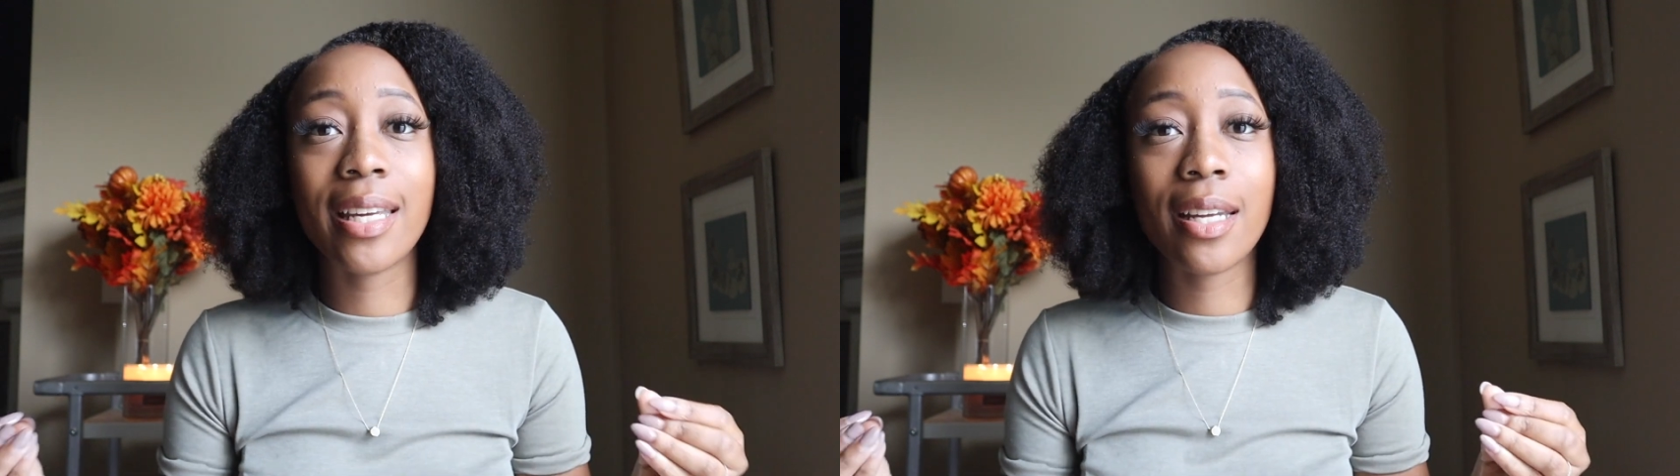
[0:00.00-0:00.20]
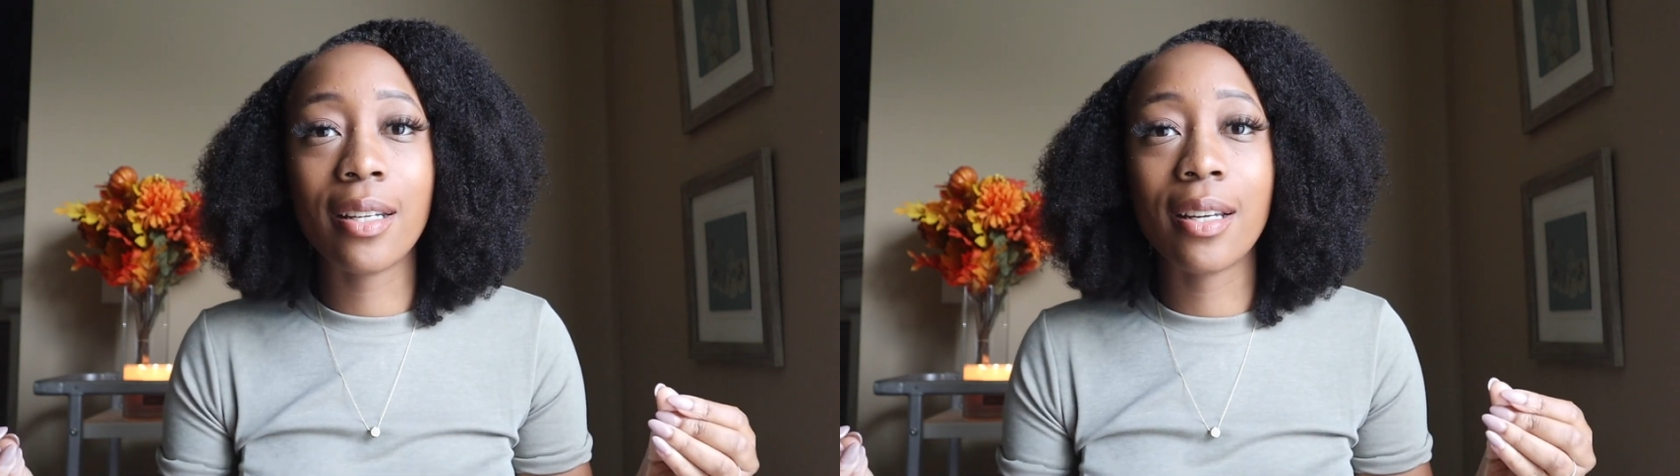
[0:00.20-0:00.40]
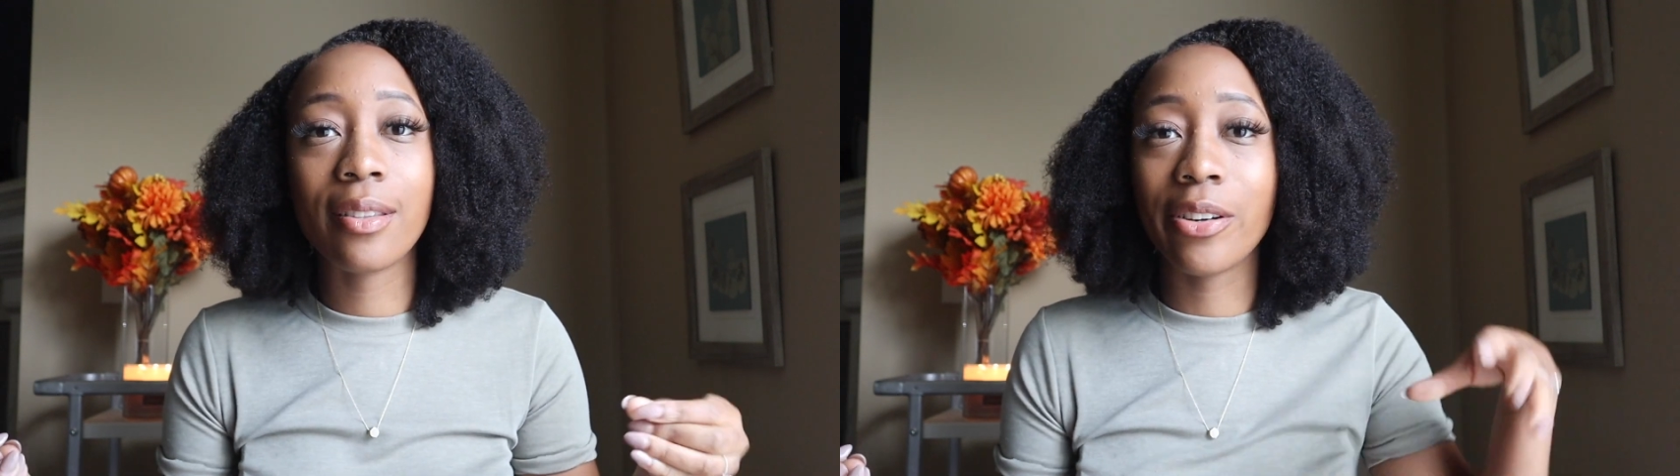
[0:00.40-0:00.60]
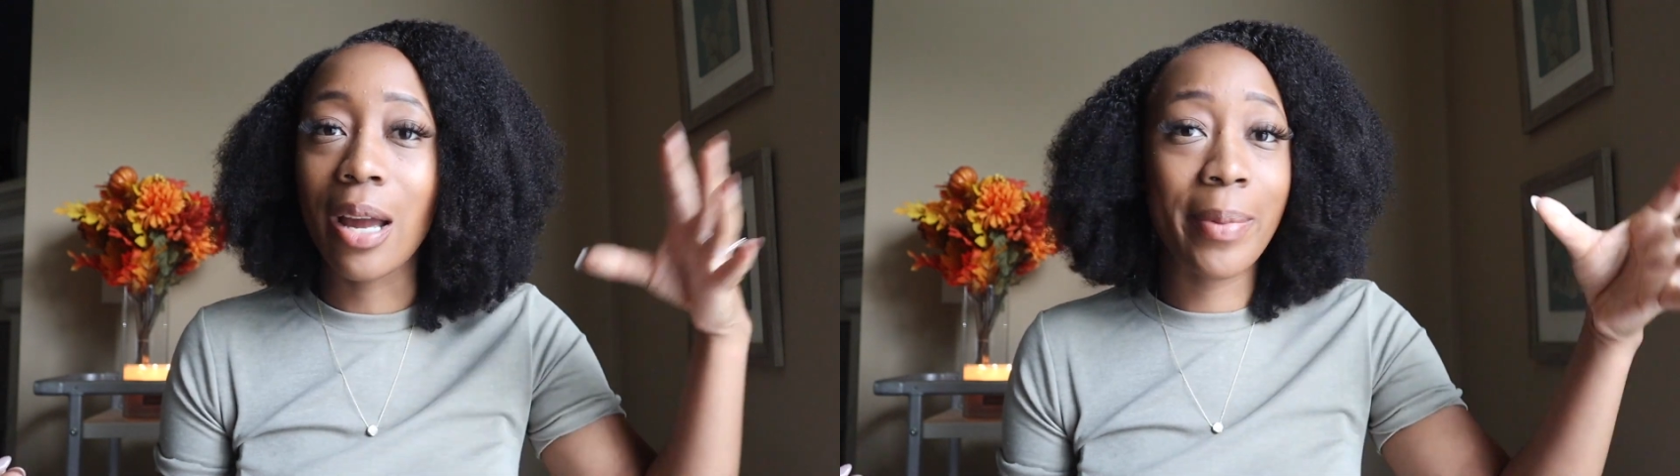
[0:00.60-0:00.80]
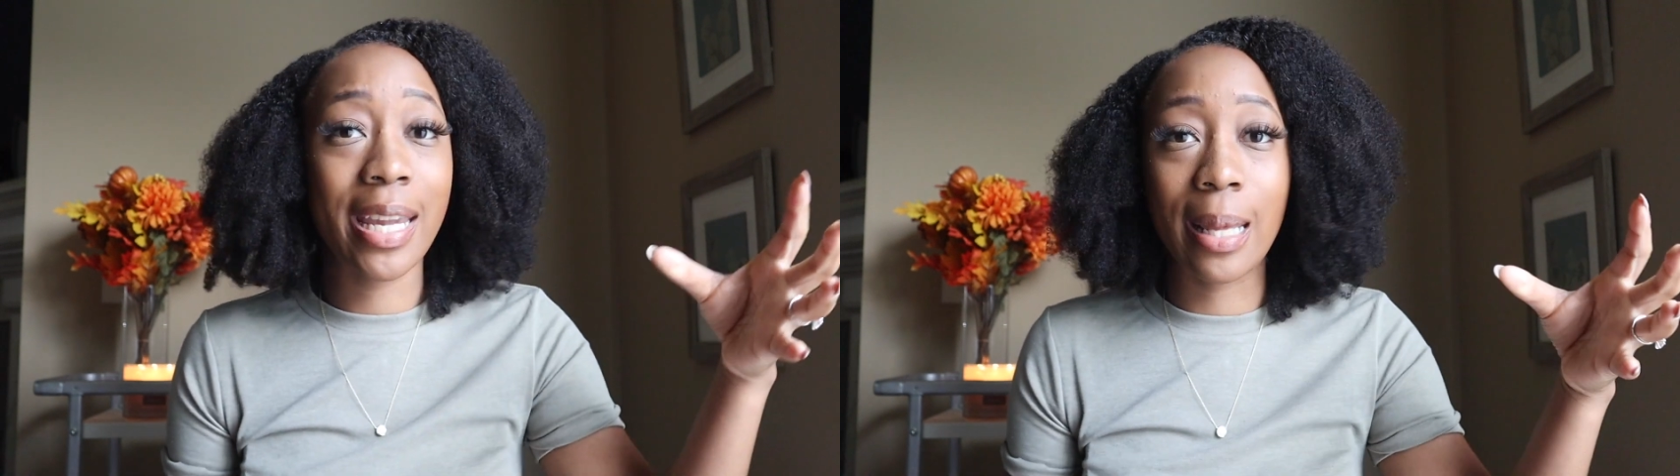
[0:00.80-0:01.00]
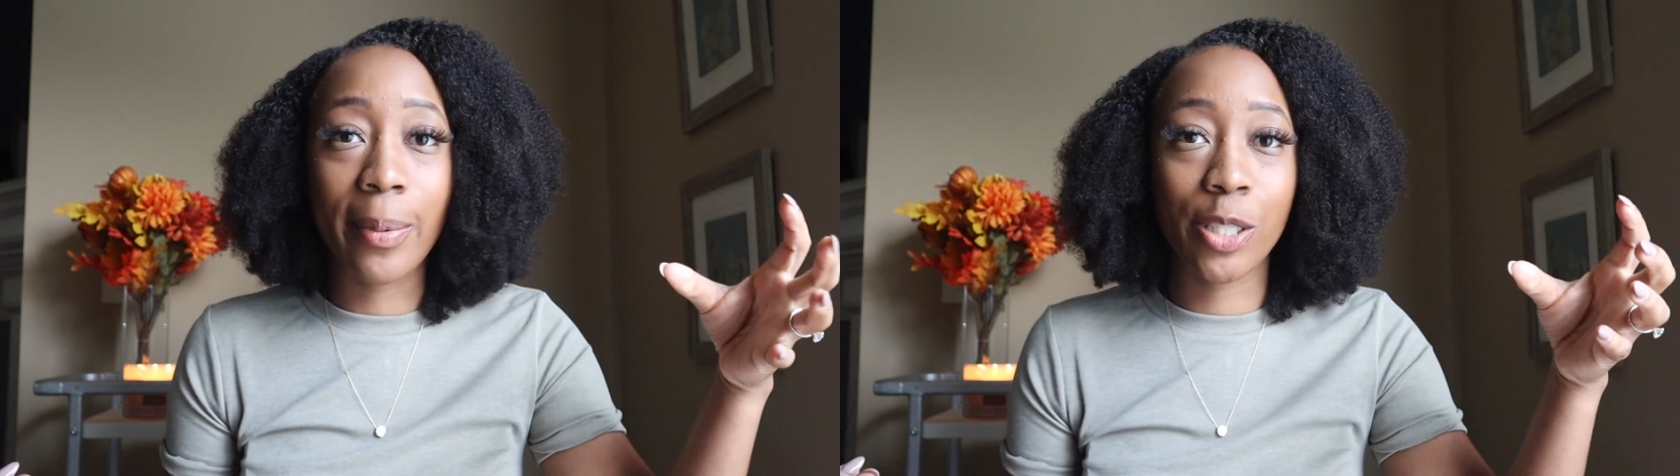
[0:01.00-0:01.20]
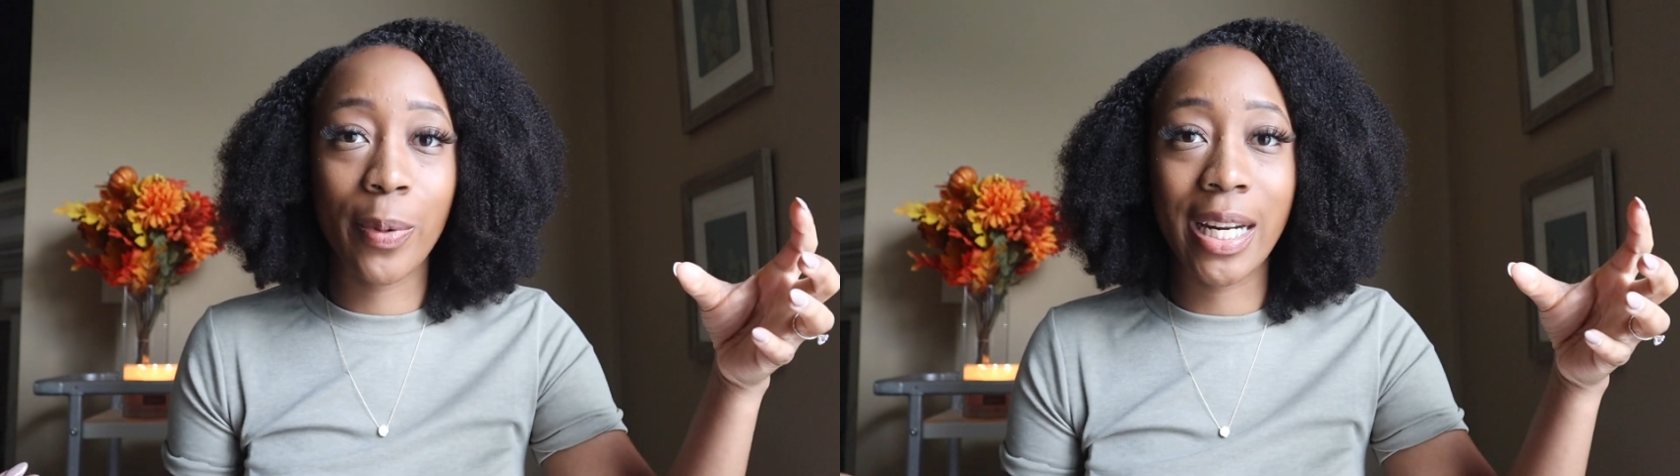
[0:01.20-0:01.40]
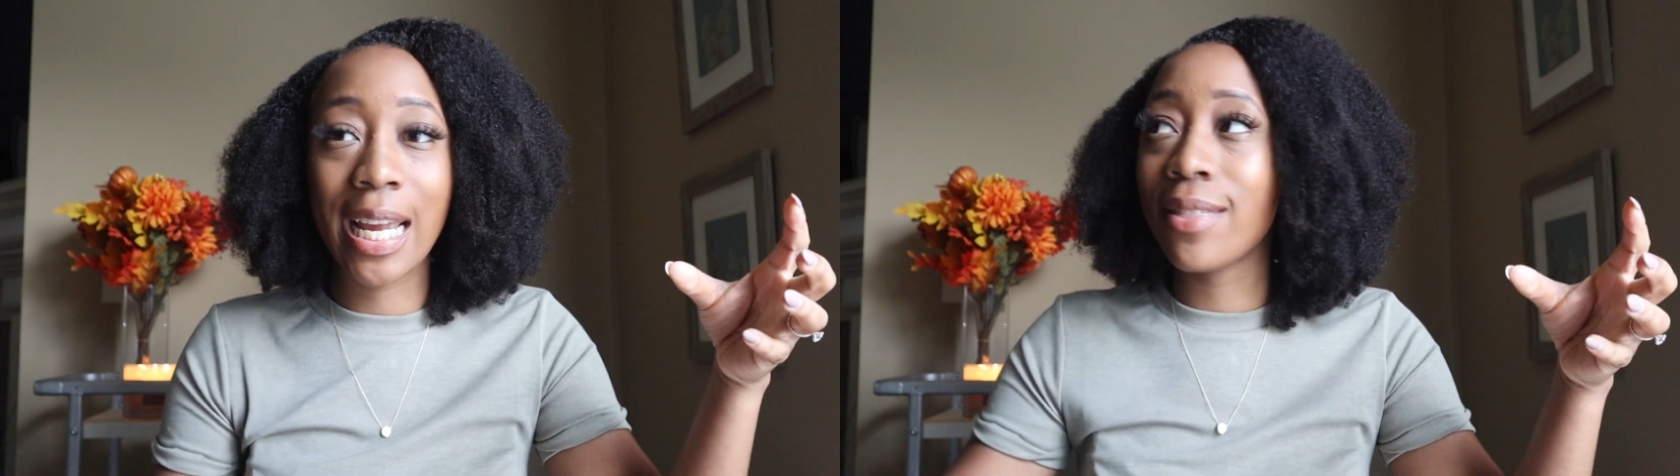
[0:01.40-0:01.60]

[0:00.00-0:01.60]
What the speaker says: then they're not making that much money,